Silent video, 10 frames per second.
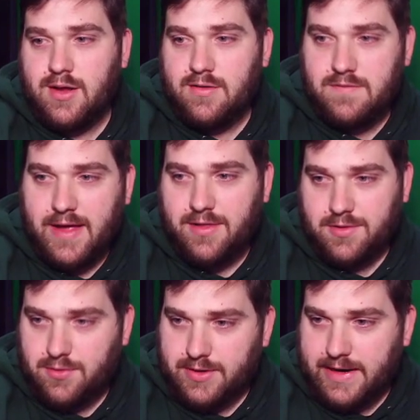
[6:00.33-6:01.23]

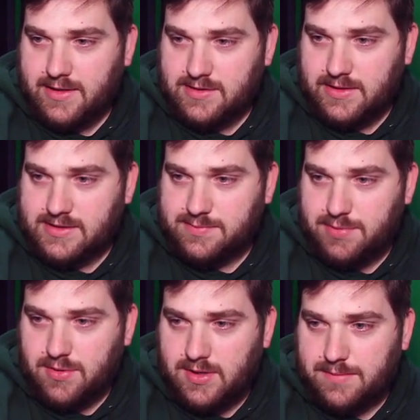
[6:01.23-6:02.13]
Valinor. Now let's
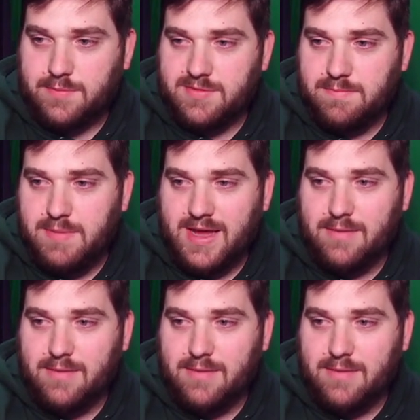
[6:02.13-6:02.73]
pull up the big